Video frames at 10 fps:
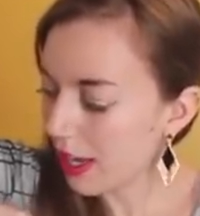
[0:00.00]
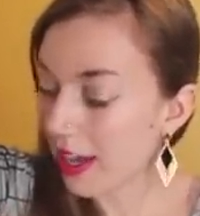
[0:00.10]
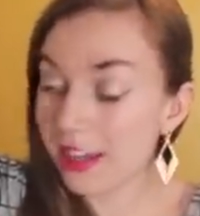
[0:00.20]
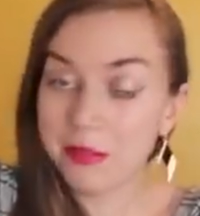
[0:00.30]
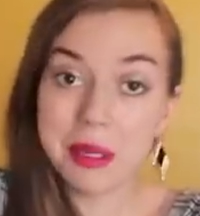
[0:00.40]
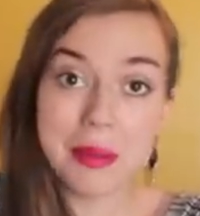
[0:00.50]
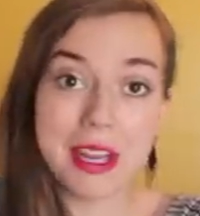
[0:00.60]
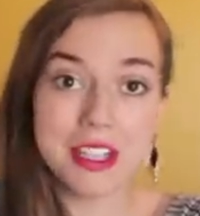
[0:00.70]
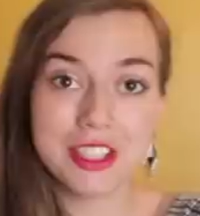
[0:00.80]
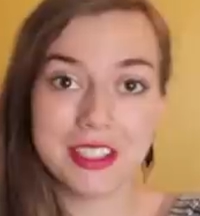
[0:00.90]
And be
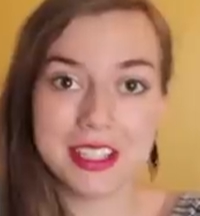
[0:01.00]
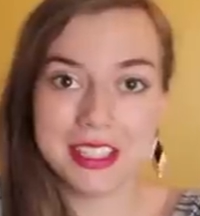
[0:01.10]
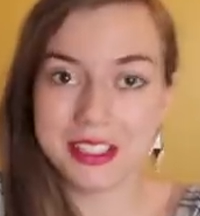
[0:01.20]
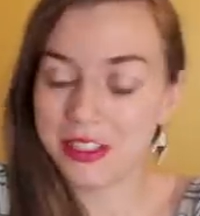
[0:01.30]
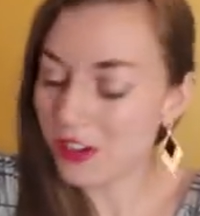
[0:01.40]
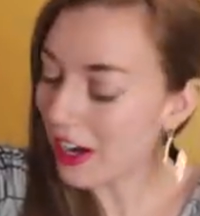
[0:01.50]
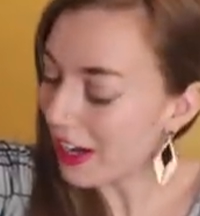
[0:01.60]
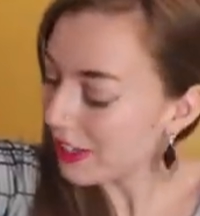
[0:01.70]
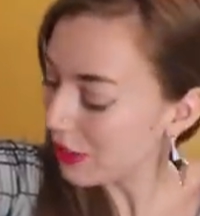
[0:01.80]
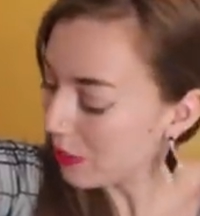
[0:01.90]
patient letting it
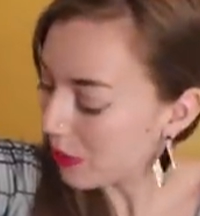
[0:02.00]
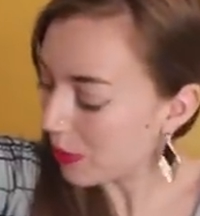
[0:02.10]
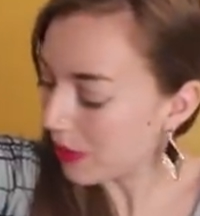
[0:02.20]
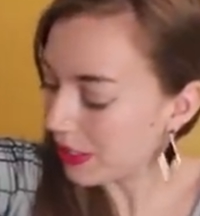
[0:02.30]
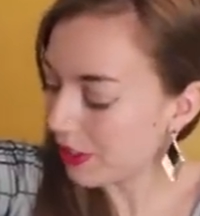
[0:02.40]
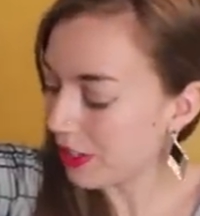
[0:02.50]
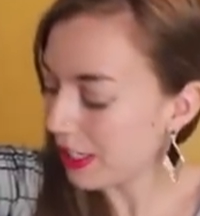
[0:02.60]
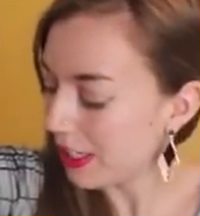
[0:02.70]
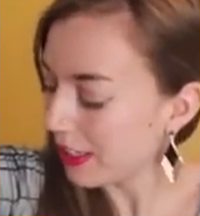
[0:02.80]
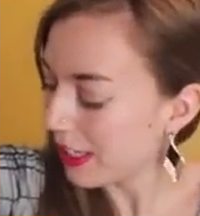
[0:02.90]
dry. Don't blow on it or
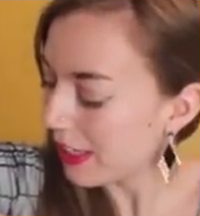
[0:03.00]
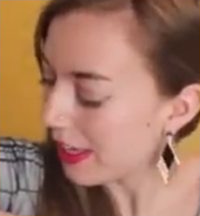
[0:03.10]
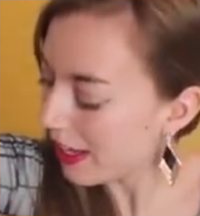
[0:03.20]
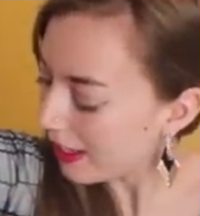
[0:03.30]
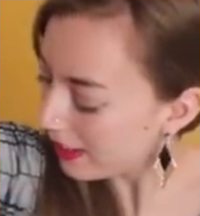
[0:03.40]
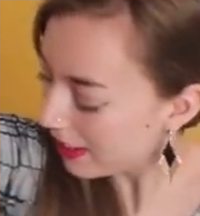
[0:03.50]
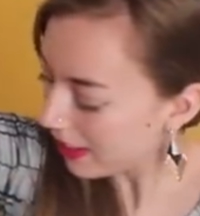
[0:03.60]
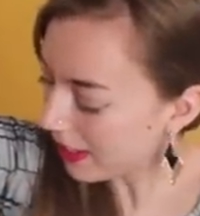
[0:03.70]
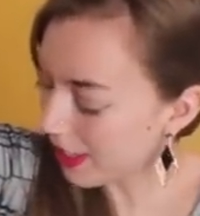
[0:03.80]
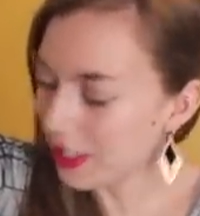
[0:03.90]
anything like that.
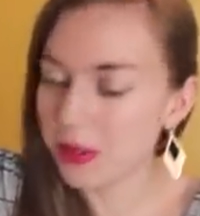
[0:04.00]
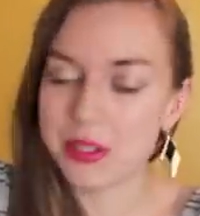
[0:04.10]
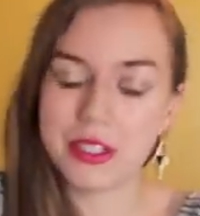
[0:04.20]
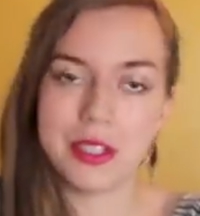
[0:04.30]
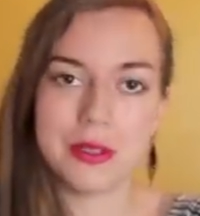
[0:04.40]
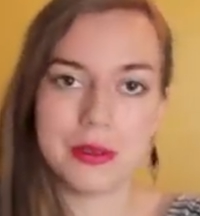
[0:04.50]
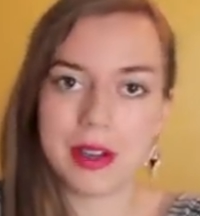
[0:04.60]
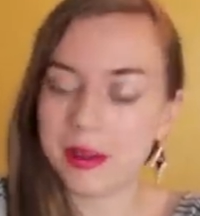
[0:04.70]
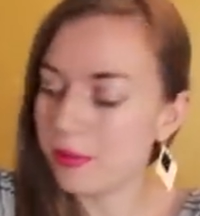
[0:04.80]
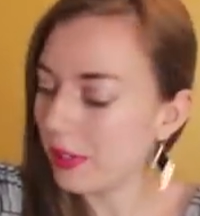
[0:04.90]
I used to,
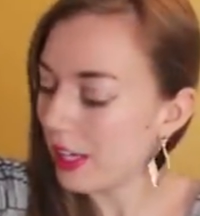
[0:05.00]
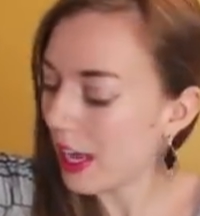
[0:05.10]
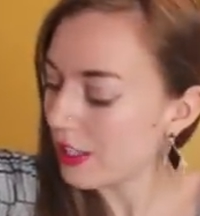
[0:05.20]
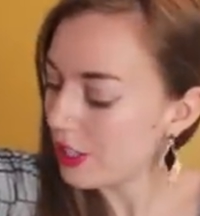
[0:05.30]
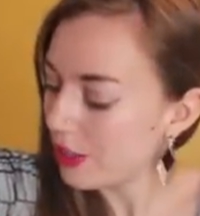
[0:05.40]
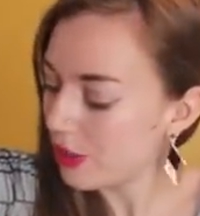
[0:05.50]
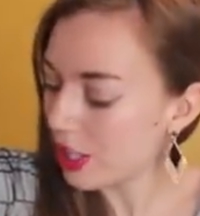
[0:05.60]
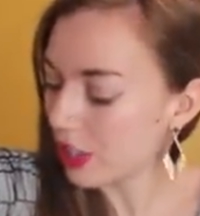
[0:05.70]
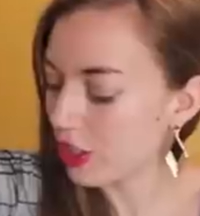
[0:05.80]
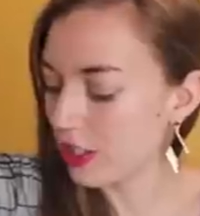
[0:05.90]
when I had to do
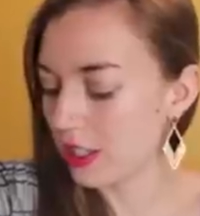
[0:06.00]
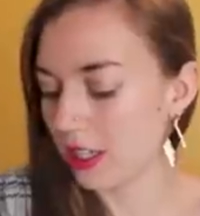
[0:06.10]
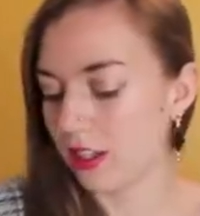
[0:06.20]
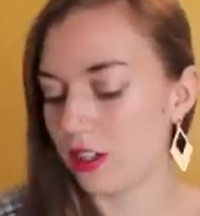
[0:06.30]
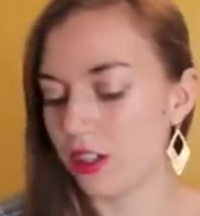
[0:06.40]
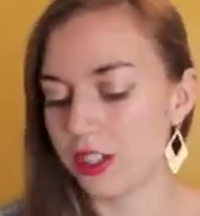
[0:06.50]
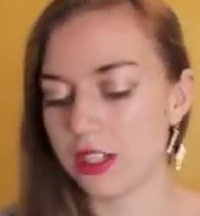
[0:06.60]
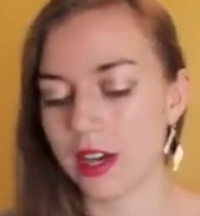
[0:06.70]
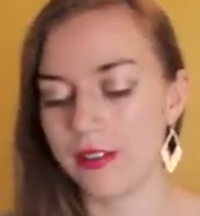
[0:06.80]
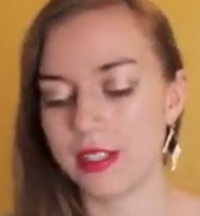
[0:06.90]
injections in the nurse's
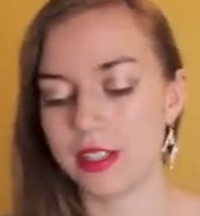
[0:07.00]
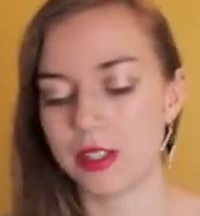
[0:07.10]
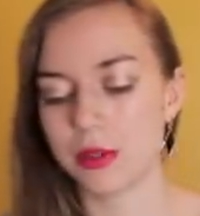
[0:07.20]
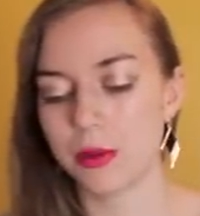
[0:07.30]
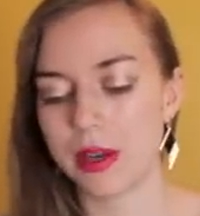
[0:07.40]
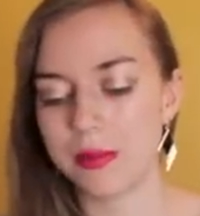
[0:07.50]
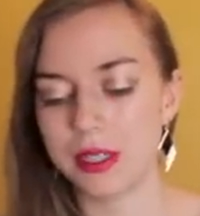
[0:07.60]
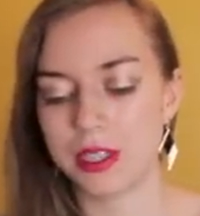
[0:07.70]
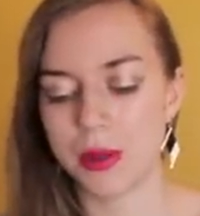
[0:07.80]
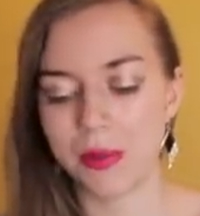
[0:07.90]
office at school, I'd be
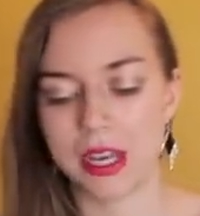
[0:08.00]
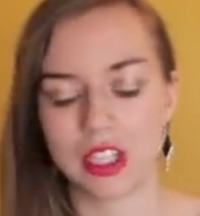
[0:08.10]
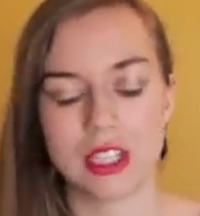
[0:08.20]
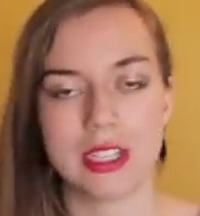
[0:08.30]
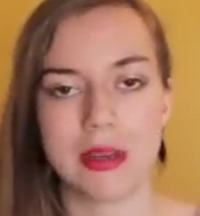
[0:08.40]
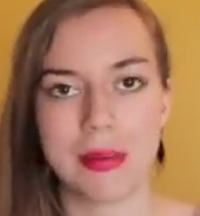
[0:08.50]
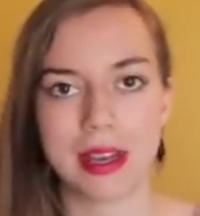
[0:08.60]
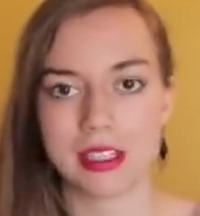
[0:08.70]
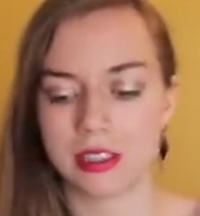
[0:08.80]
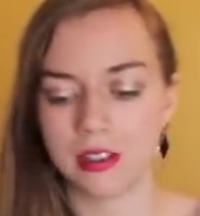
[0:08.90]
so impatient to get
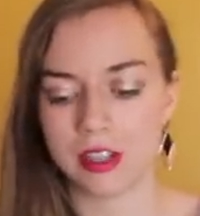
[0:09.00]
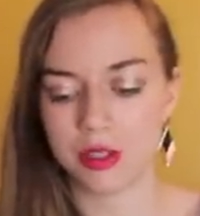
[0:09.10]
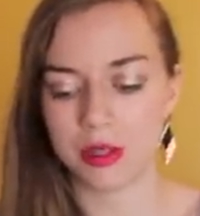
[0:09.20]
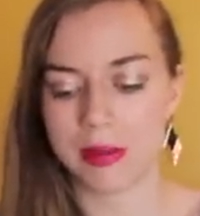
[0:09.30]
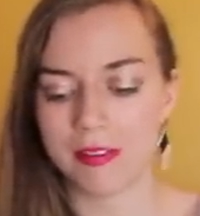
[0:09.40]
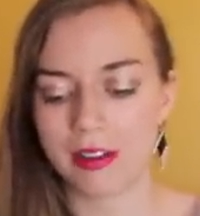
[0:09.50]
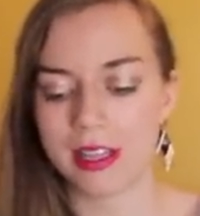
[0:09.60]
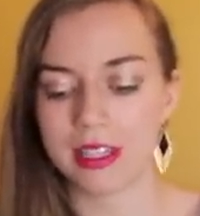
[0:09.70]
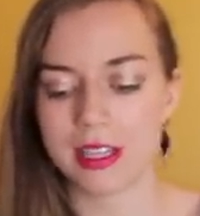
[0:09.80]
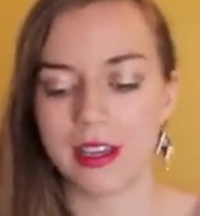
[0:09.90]
back to lunch with my
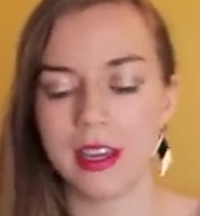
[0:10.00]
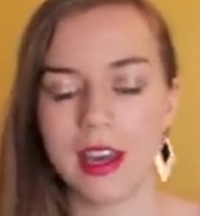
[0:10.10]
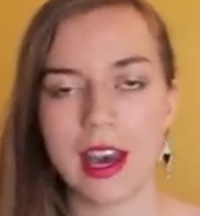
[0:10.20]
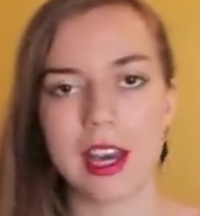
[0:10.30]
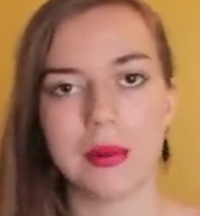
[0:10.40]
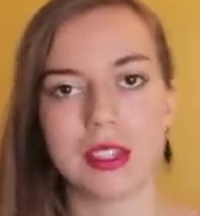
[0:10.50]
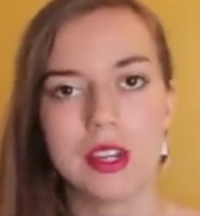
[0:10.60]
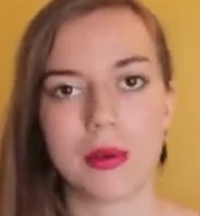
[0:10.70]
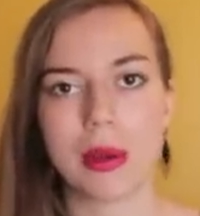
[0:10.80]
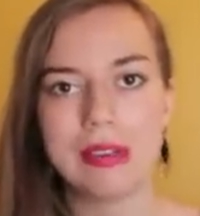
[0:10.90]
friends that I would
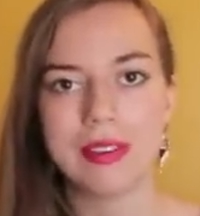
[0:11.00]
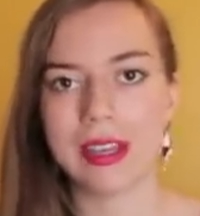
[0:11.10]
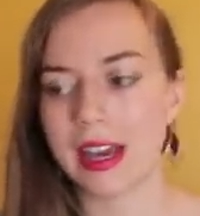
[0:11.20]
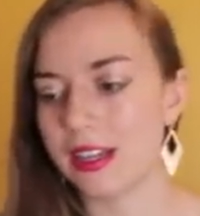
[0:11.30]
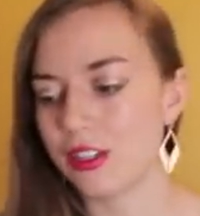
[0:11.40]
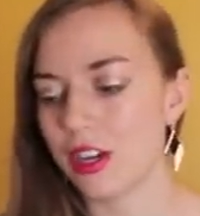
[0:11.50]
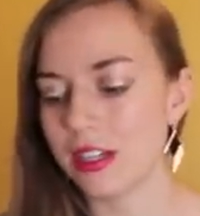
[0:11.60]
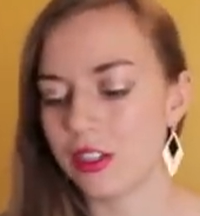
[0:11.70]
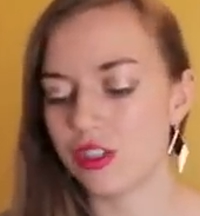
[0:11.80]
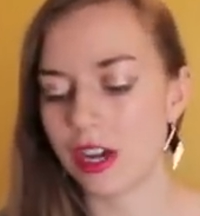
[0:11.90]
start waving at it, trying
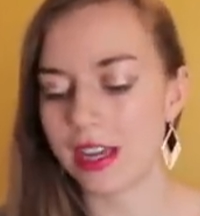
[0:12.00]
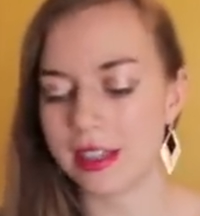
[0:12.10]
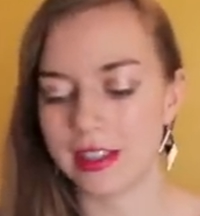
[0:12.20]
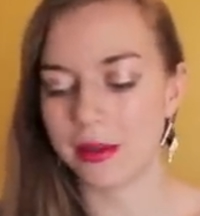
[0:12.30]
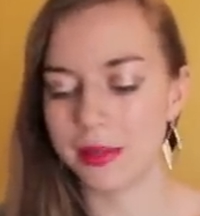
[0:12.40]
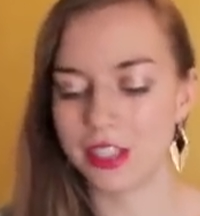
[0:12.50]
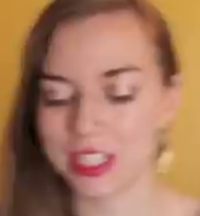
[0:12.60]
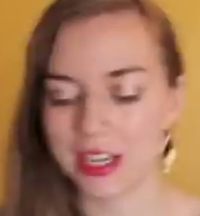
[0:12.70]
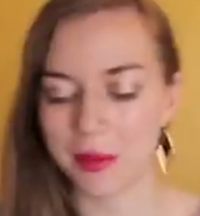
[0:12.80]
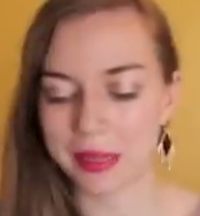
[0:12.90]
to dry it, and they would just
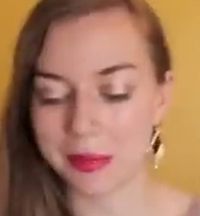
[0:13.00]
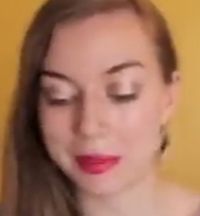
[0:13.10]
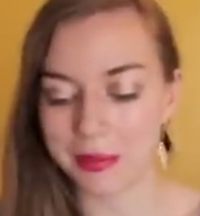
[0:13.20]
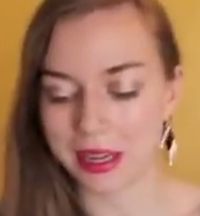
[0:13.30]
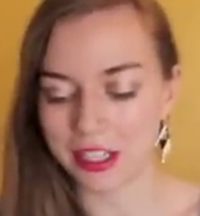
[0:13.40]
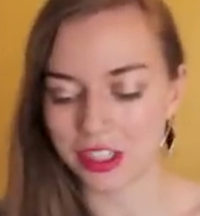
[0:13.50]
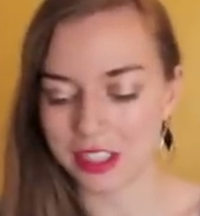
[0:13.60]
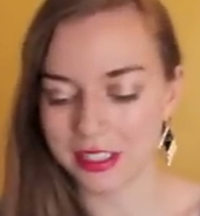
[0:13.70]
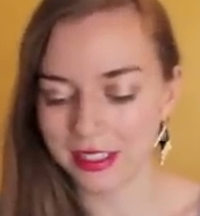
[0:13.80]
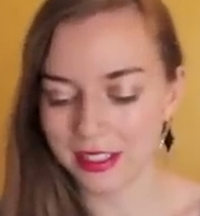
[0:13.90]
tell me to be
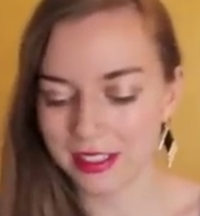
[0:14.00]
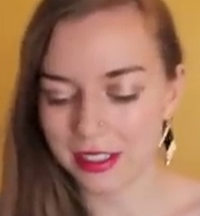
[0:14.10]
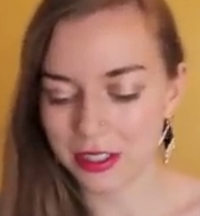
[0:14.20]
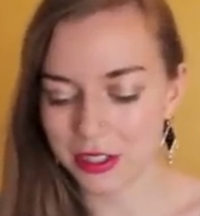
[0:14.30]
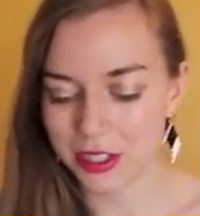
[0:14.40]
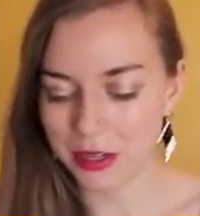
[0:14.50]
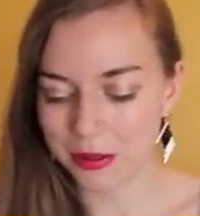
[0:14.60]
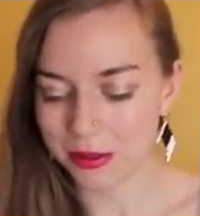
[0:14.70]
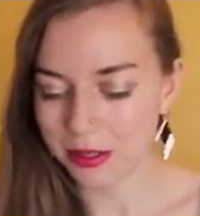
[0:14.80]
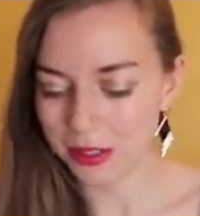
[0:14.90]
patient.
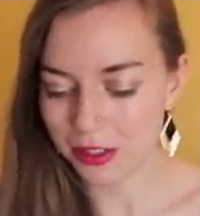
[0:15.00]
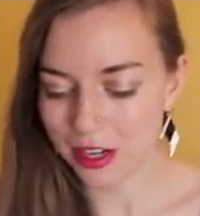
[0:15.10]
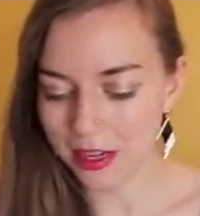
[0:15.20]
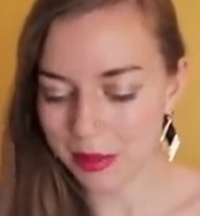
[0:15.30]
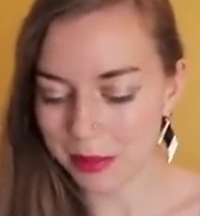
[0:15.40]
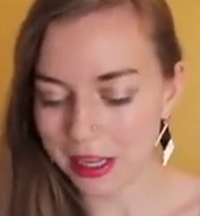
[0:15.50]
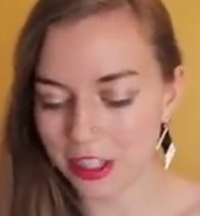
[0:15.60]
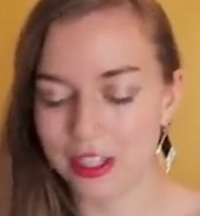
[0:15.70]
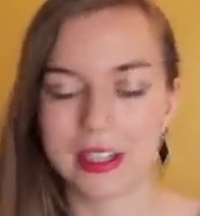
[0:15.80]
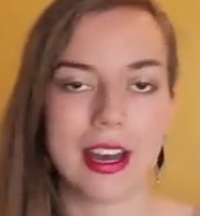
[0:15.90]
So try to be
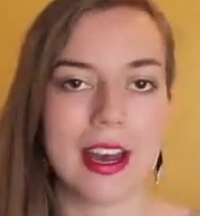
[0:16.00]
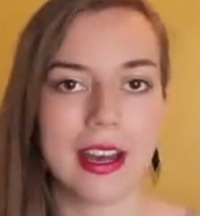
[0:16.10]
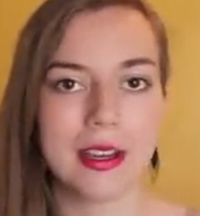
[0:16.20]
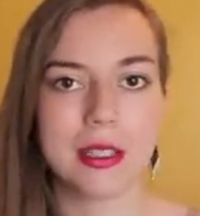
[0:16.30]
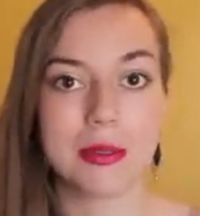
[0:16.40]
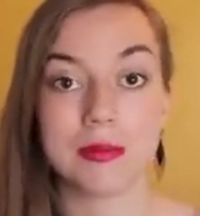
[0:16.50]
patient. I